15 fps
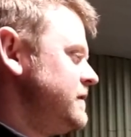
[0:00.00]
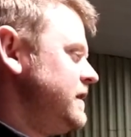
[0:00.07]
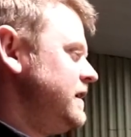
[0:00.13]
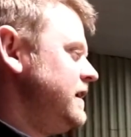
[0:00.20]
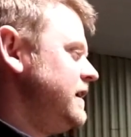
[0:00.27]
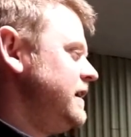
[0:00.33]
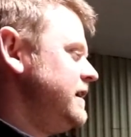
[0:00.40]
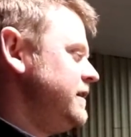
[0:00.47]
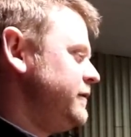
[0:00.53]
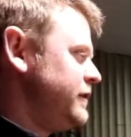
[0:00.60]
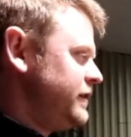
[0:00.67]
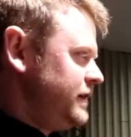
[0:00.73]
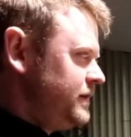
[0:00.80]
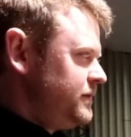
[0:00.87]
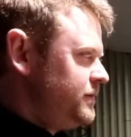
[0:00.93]
And then we've
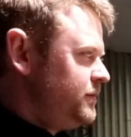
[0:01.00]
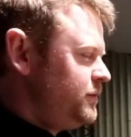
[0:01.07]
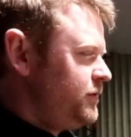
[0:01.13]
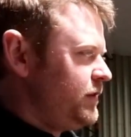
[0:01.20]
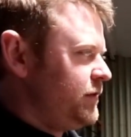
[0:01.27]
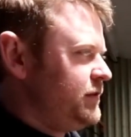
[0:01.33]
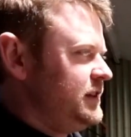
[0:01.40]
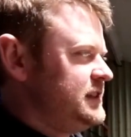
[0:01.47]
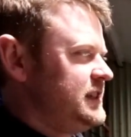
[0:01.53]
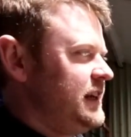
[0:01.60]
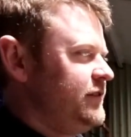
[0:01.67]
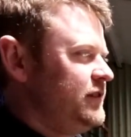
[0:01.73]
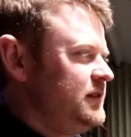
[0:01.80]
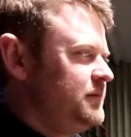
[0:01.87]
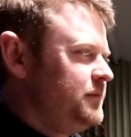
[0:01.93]
got a
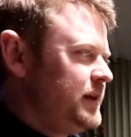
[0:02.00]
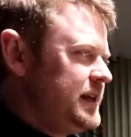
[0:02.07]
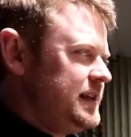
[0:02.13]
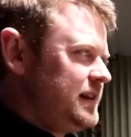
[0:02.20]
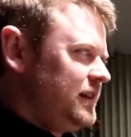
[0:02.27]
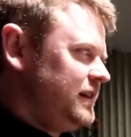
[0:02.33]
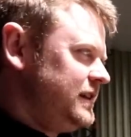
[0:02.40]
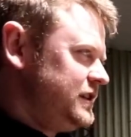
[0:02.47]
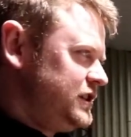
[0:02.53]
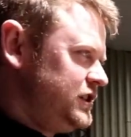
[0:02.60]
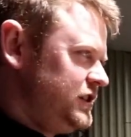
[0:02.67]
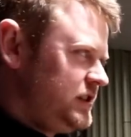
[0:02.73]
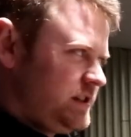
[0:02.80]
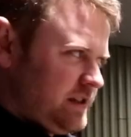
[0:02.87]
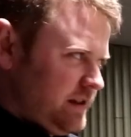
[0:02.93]
57 Beetle. It's
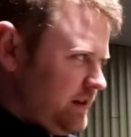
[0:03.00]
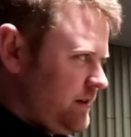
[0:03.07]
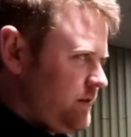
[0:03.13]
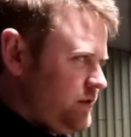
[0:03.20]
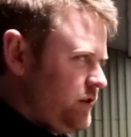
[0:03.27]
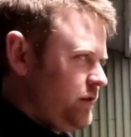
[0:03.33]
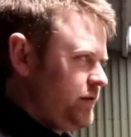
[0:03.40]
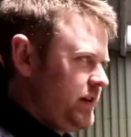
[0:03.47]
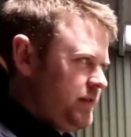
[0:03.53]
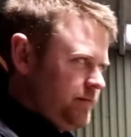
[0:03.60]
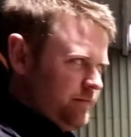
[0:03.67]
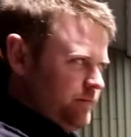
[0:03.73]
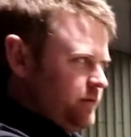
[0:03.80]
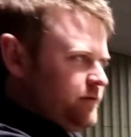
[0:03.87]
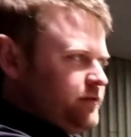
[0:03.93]
just sort
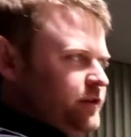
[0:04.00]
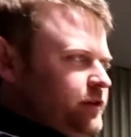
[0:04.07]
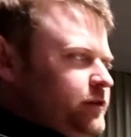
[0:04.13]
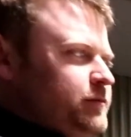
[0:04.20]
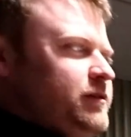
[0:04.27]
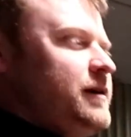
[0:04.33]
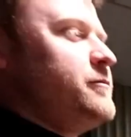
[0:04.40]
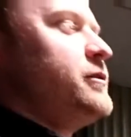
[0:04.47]
of we've done all the prep